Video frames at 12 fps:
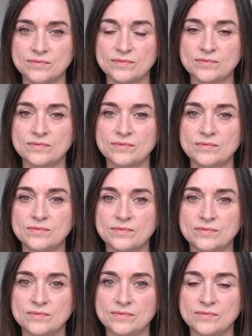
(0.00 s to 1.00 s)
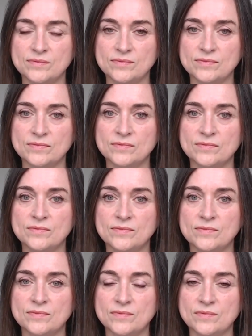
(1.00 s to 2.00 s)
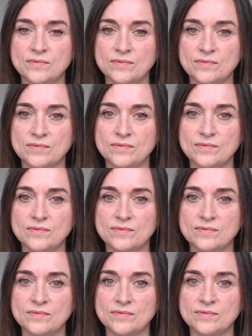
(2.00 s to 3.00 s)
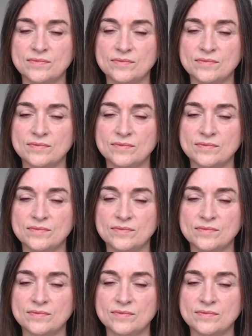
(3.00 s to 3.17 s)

No words are spoken by the person on screen.